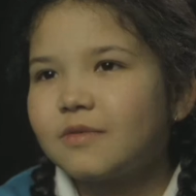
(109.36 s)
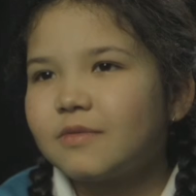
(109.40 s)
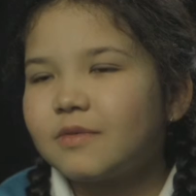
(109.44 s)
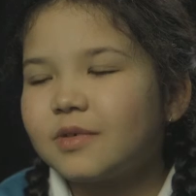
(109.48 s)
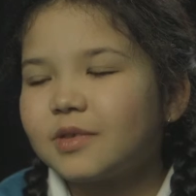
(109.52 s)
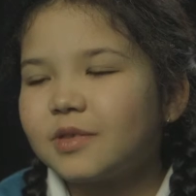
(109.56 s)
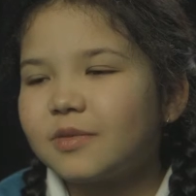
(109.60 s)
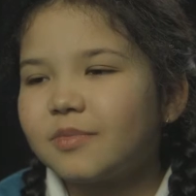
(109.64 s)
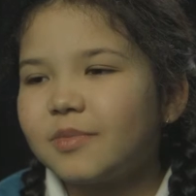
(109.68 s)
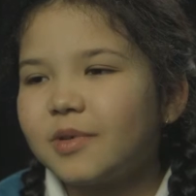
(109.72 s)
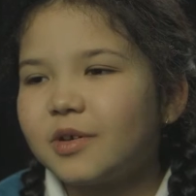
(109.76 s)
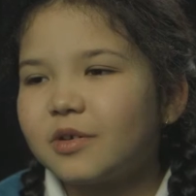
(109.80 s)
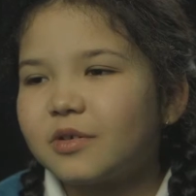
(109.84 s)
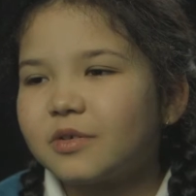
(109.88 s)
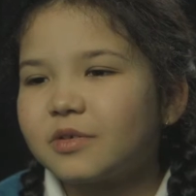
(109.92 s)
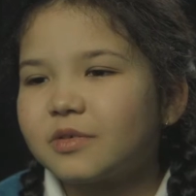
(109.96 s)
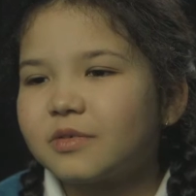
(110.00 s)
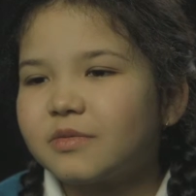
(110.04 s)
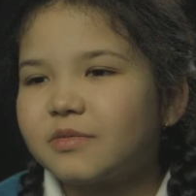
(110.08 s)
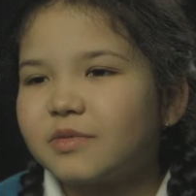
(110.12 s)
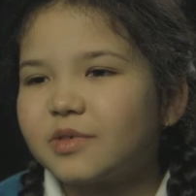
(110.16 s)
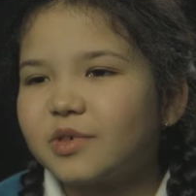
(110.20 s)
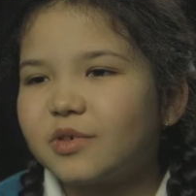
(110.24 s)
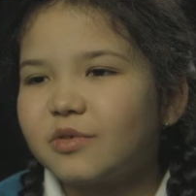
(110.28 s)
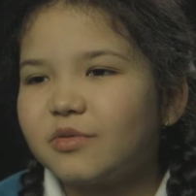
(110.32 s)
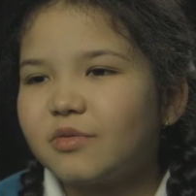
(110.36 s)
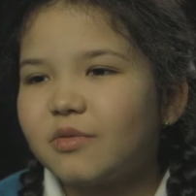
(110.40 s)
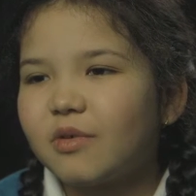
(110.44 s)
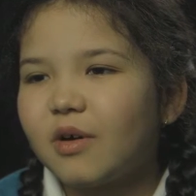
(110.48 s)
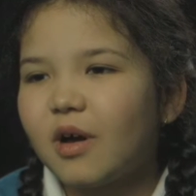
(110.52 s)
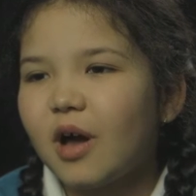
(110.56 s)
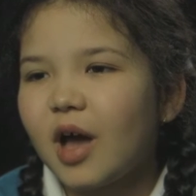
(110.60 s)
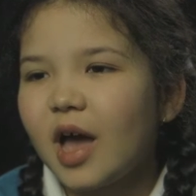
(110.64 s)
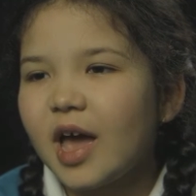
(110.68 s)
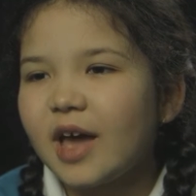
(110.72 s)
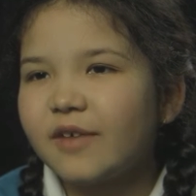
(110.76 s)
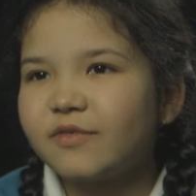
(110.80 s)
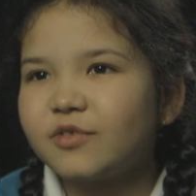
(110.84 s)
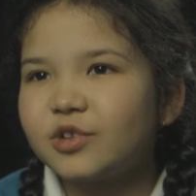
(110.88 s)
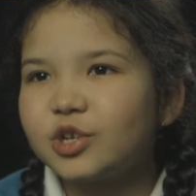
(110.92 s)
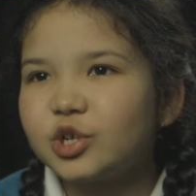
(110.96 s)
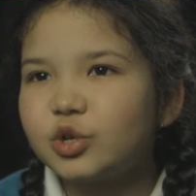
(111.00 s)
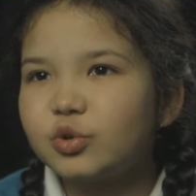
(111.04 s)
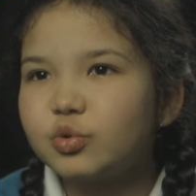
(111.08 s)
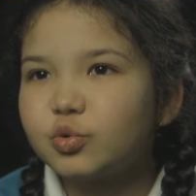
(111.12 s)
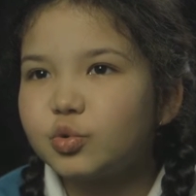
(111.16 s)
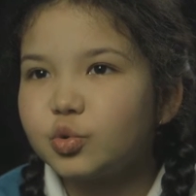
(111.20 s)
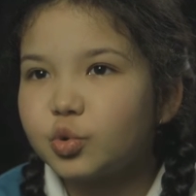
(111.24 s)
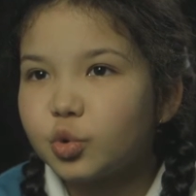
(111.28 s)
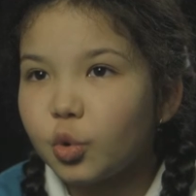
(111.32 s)
Well, to be honest with you, I have to
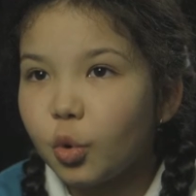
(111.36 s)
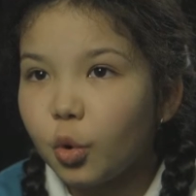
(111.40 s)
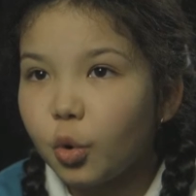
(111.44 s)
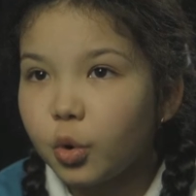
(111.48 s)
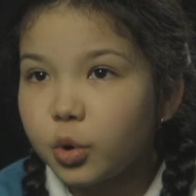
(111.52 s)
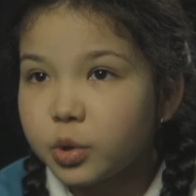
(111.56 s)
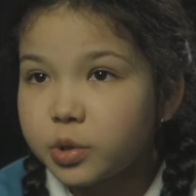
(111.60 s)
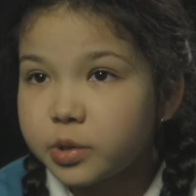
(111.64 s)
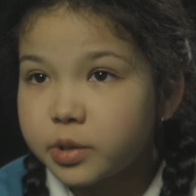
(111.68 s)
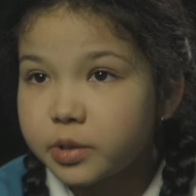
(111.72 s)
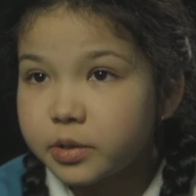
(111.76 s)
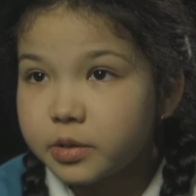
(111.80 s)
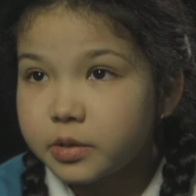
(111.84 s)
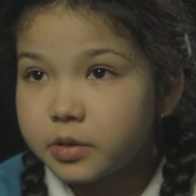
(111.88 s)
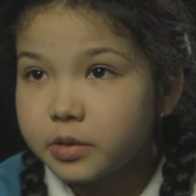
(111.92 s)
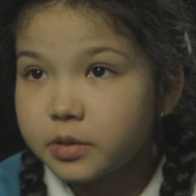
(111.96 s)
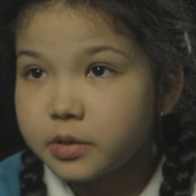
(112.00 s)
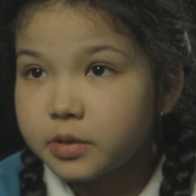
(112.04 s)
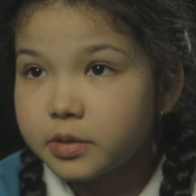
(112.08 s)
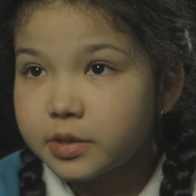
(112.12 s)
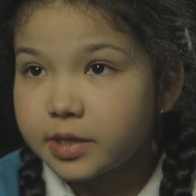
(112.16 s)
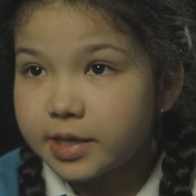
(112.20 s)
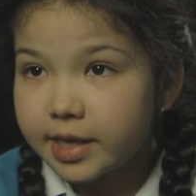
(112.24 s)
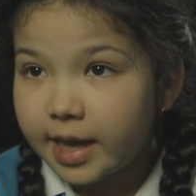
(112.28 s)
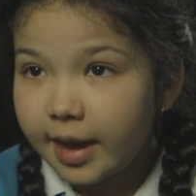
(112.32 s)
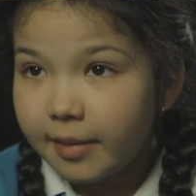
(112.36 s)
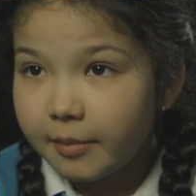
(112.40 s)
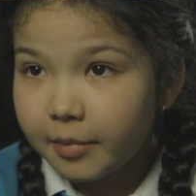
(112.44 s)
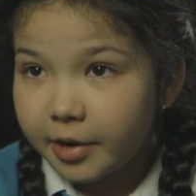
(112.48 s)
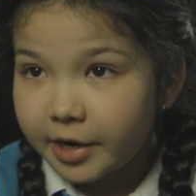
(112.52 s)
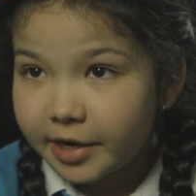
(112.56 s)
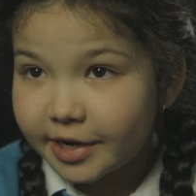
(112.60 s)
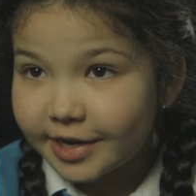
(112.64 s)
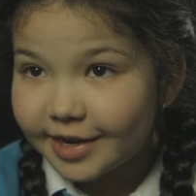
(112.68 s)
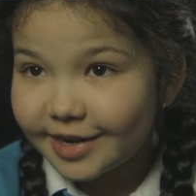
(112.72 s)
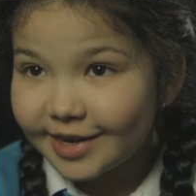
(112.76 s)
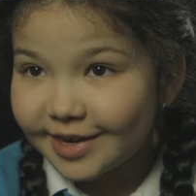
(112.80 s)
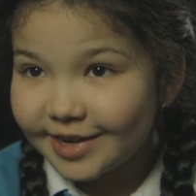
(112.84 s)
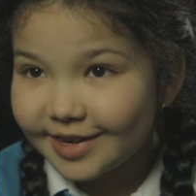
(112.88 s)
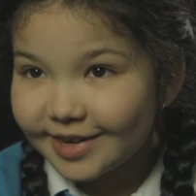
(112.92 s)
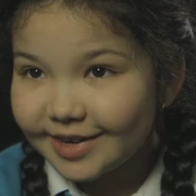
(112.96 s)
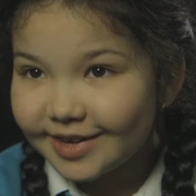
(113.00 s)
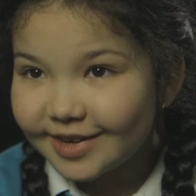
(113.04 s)
do chores to get money.